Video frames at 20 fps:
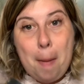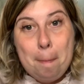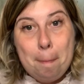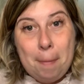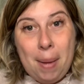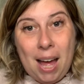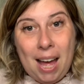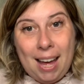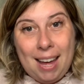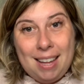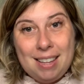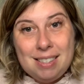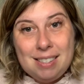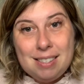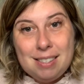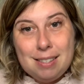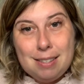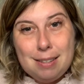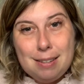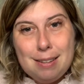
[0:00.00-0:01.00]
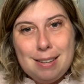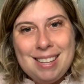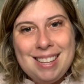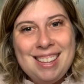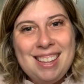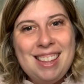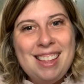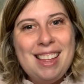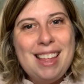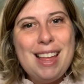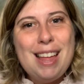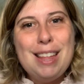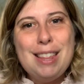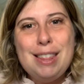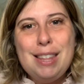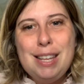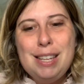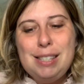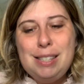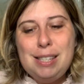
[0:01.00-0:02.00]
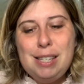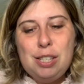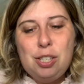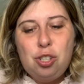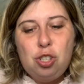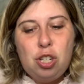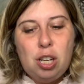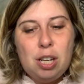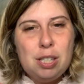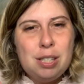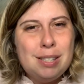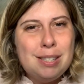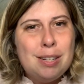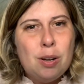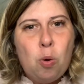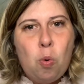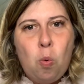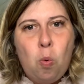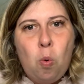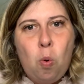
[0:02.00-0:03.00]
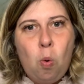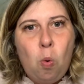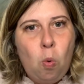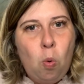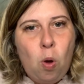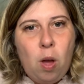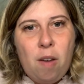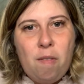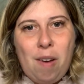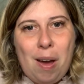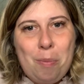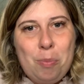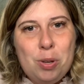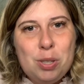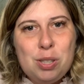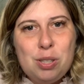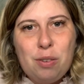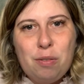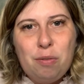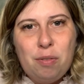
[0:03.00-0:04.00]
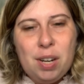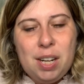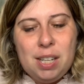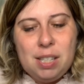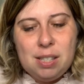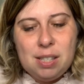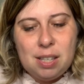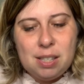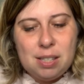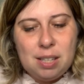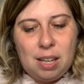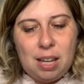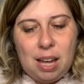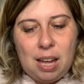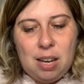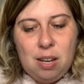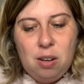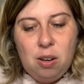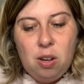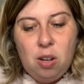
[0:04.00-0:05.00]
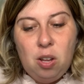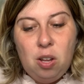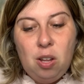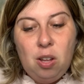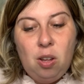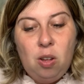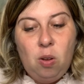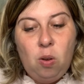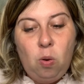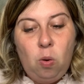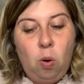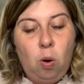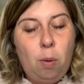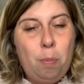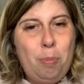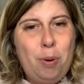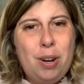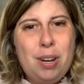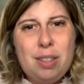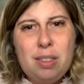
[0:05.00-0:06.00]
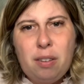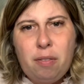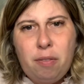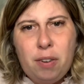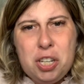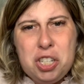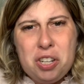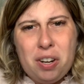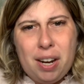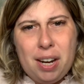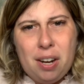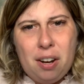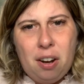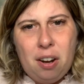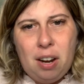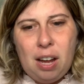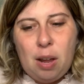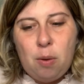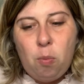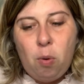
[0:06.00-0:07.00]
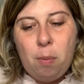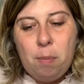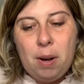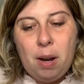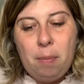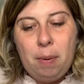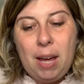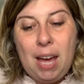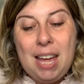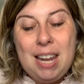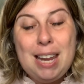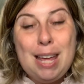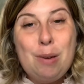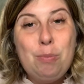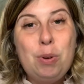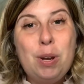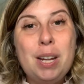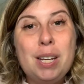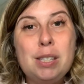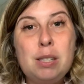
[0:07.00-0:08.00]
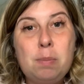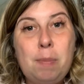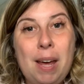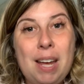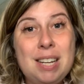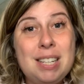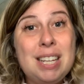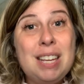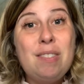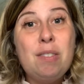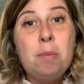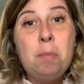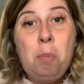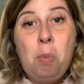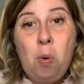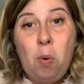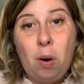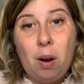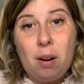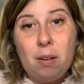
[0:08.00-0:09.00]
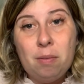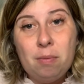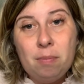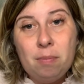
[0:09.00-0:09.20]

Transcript: But this is just, if I was to freeze this again, or put it in the refrigerator and warm it up again, it would expand even more.